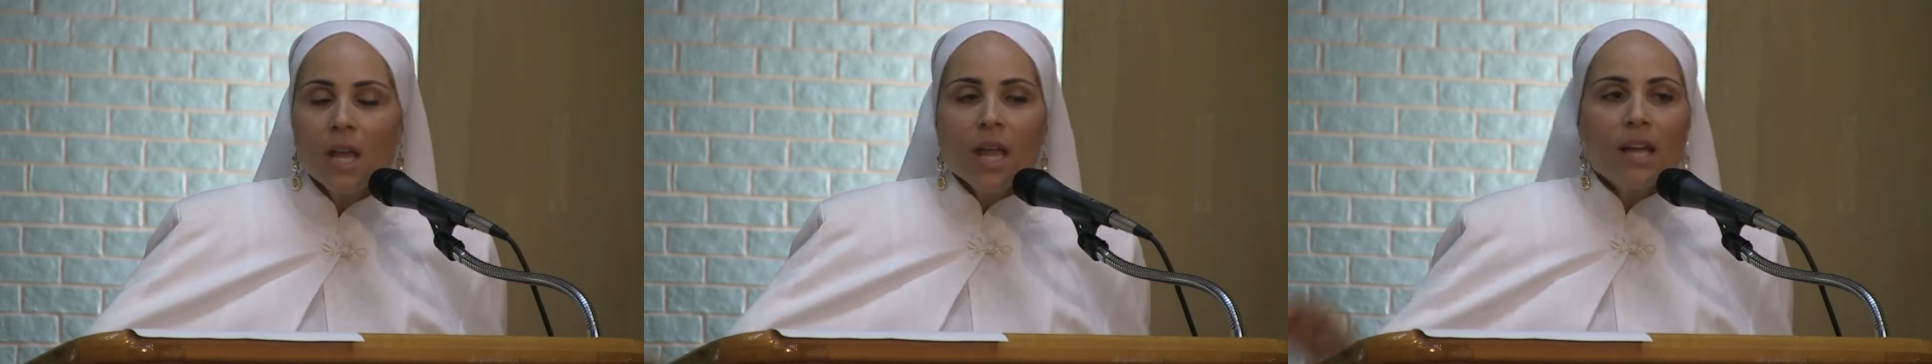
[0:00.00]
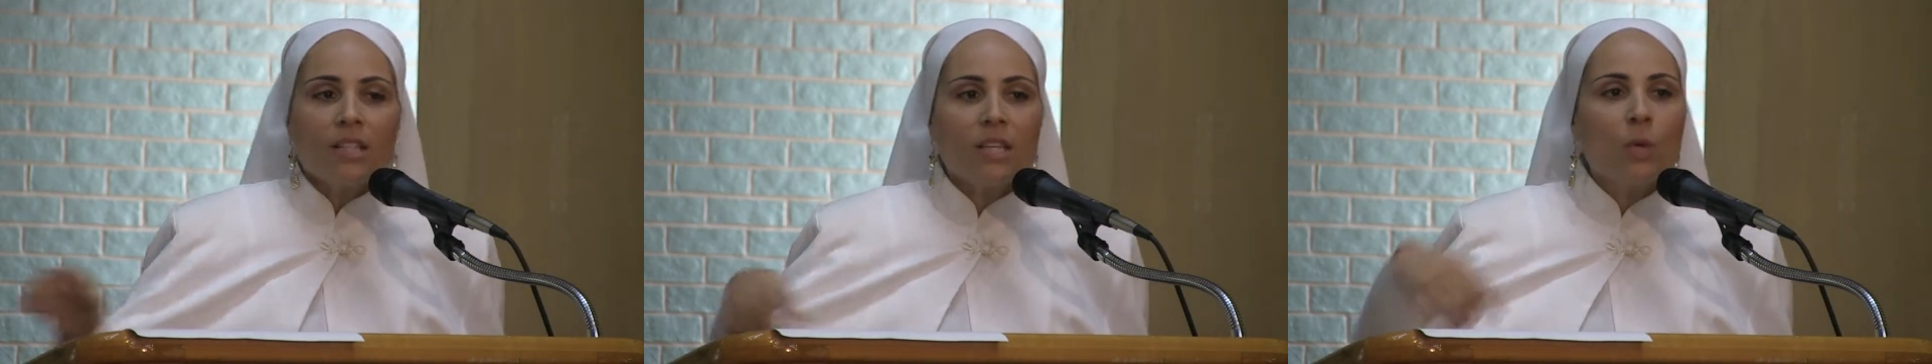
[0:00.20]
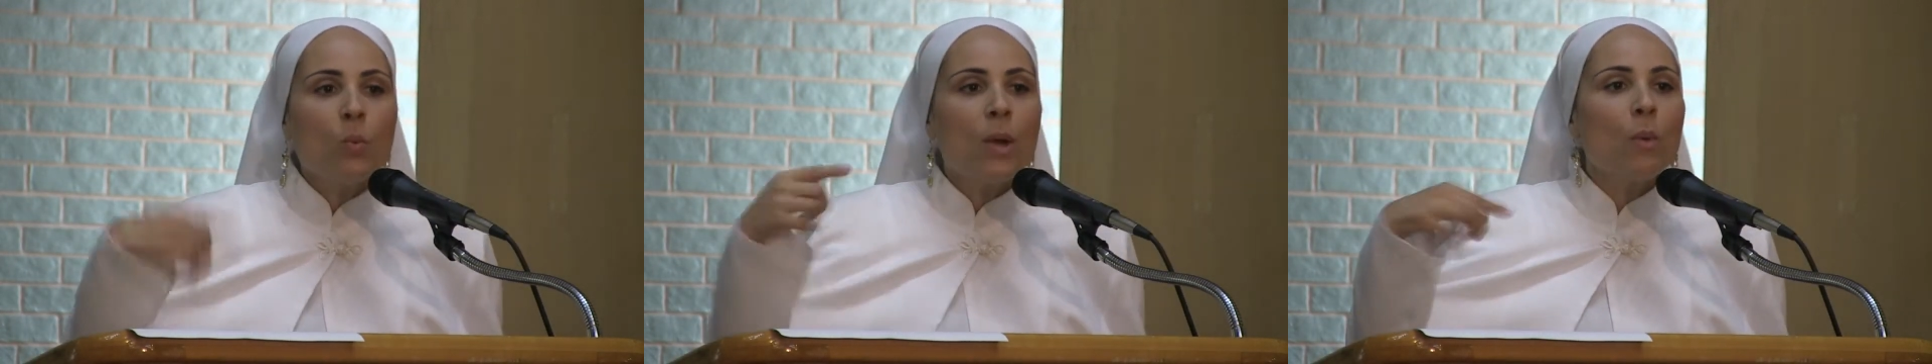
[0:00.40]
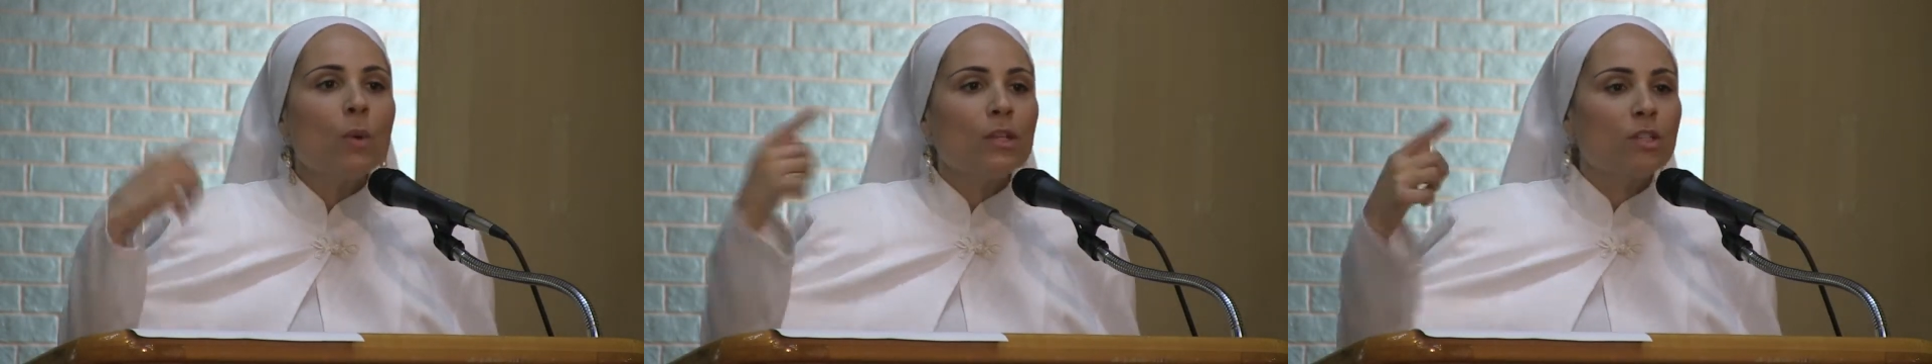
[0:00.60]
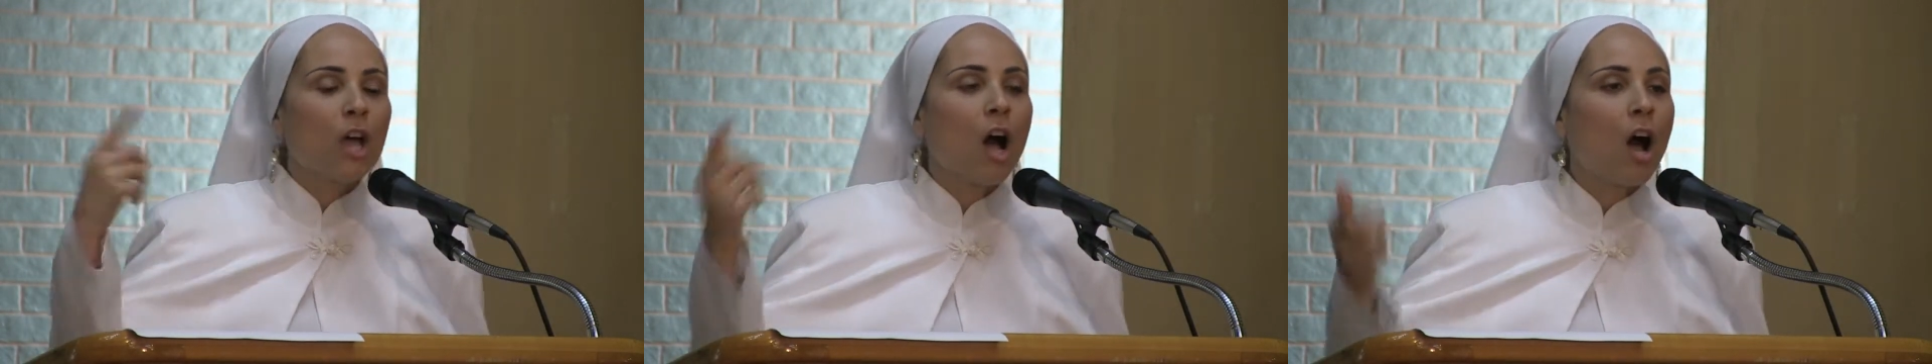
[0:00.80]
And see, we
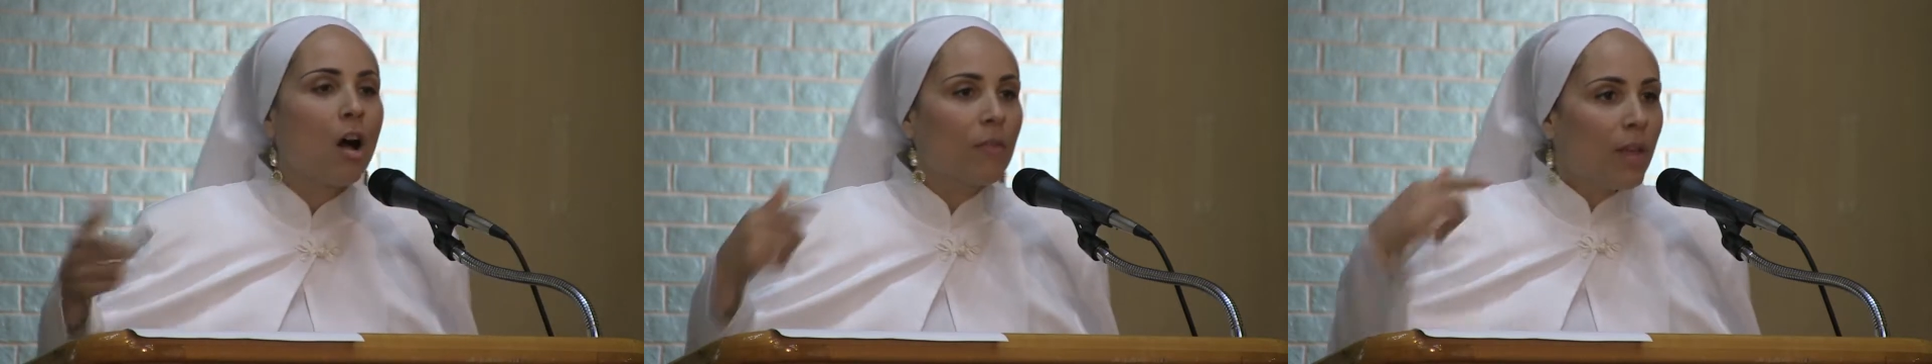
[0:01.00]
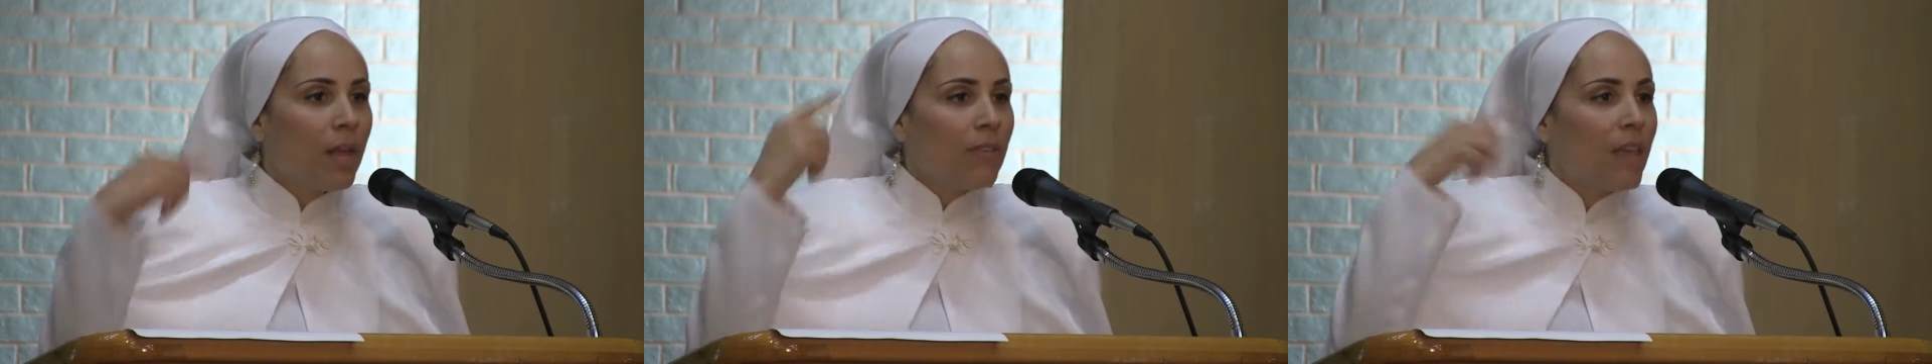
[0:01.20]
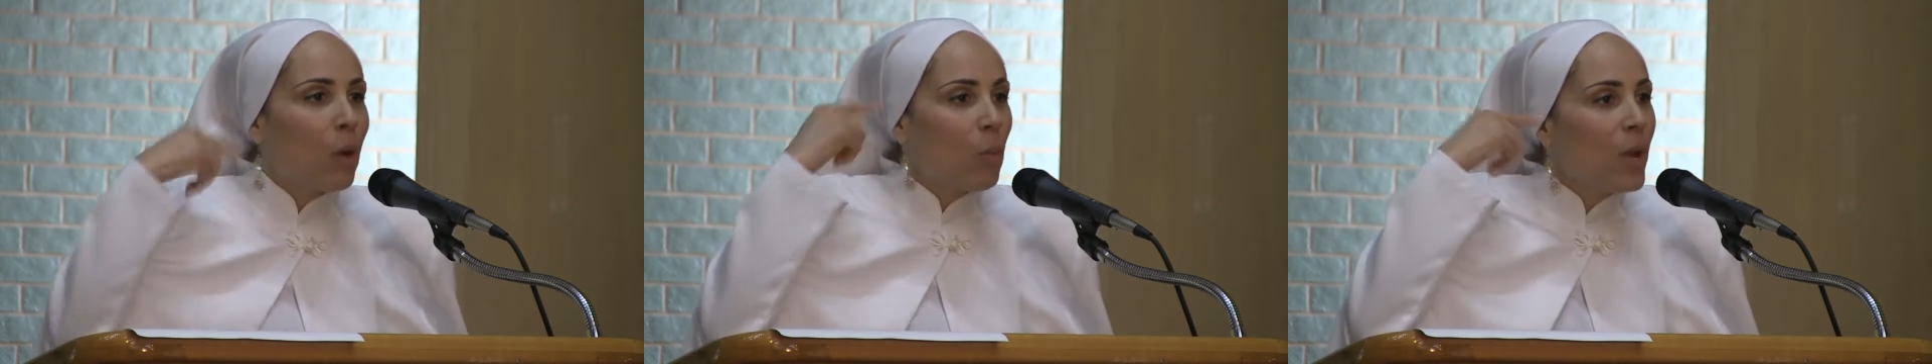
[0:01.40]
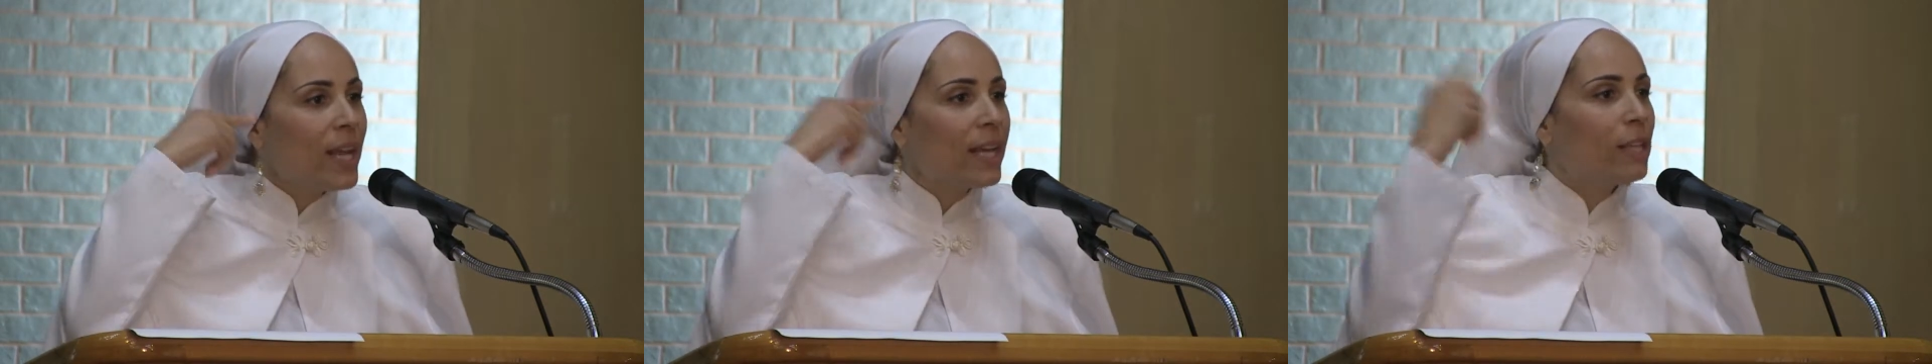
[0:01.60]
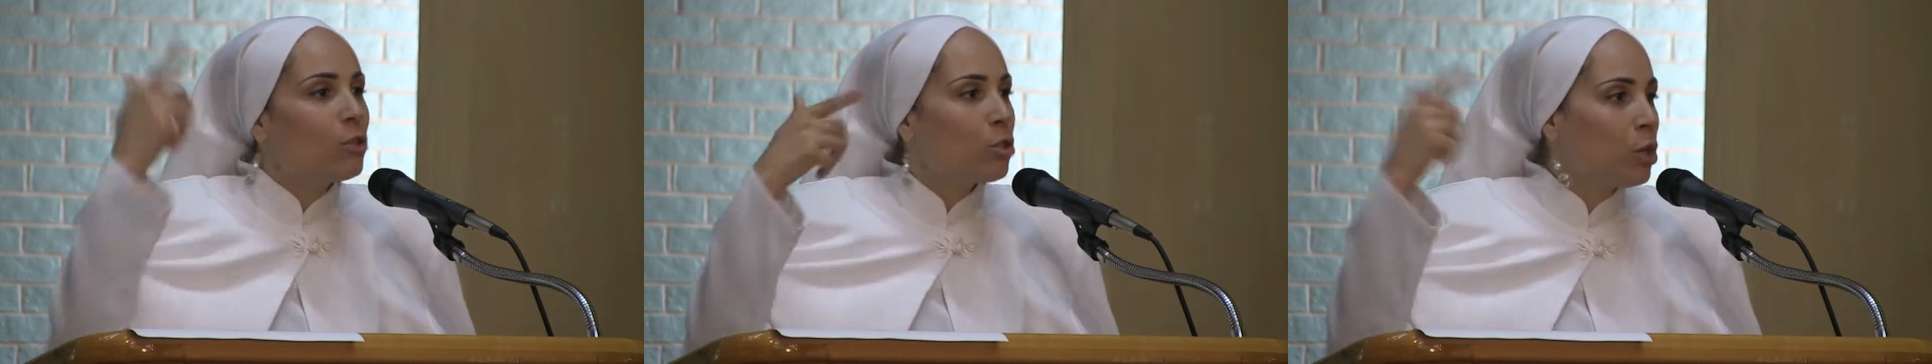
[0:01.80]
were taught that we
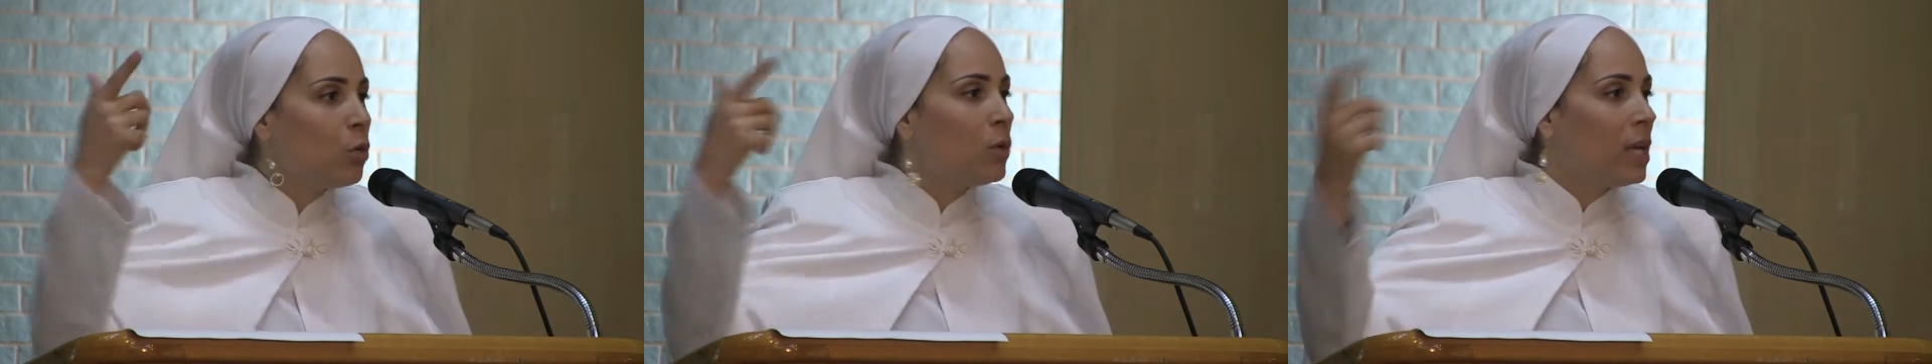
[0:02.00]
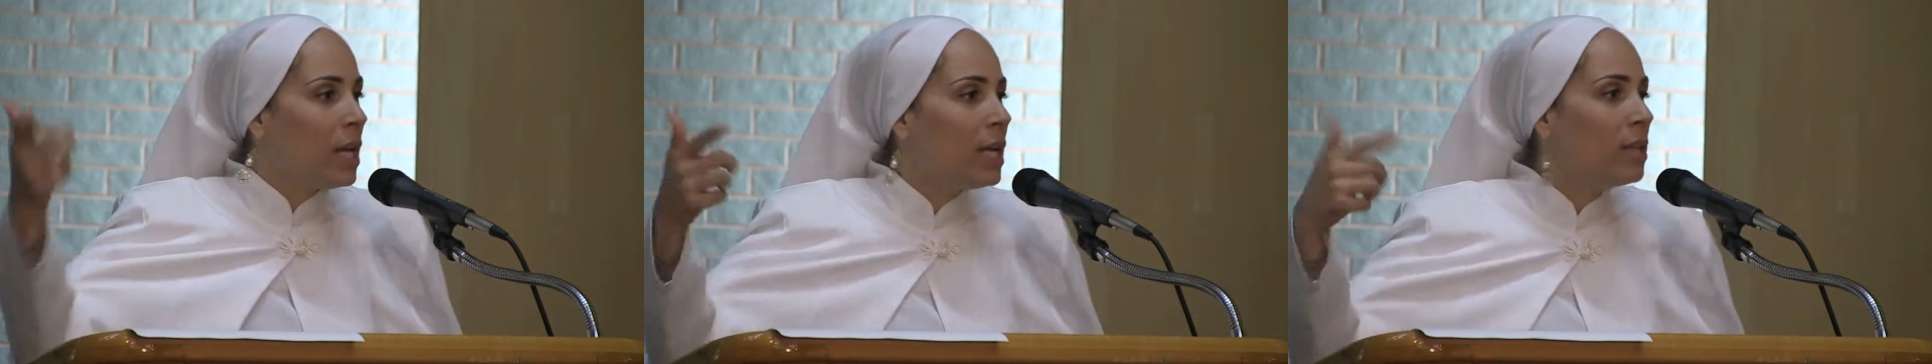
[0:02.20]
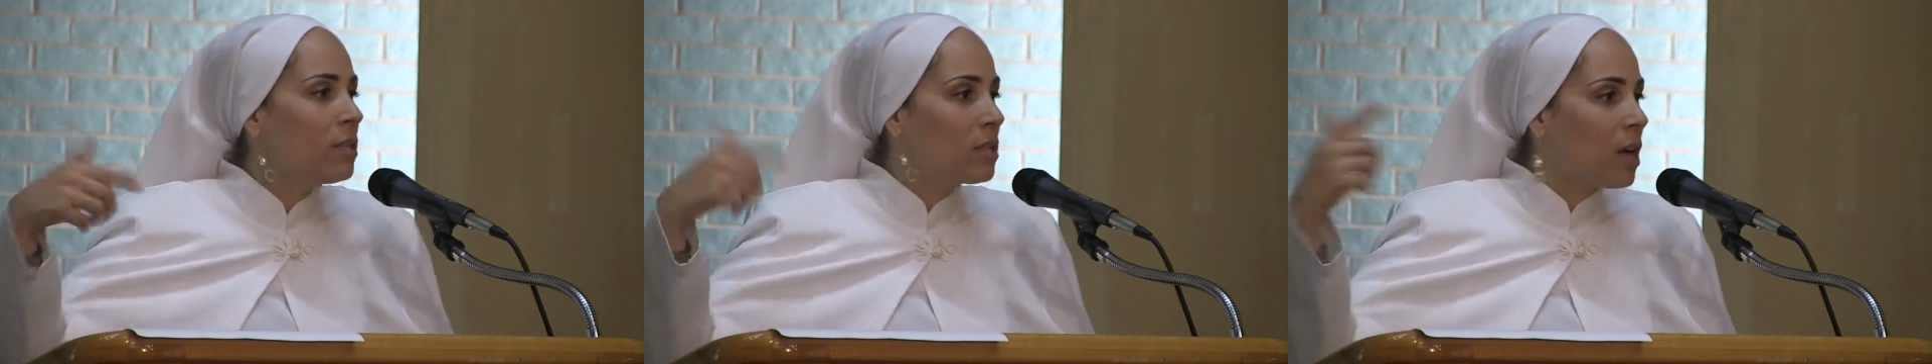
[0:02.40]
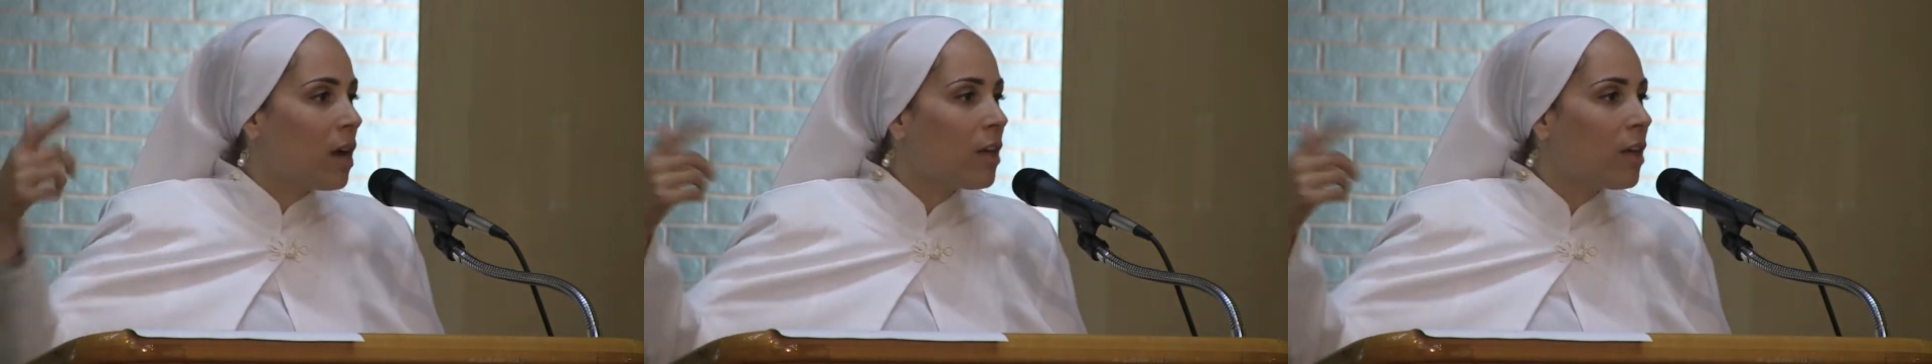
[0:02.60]
can tune in to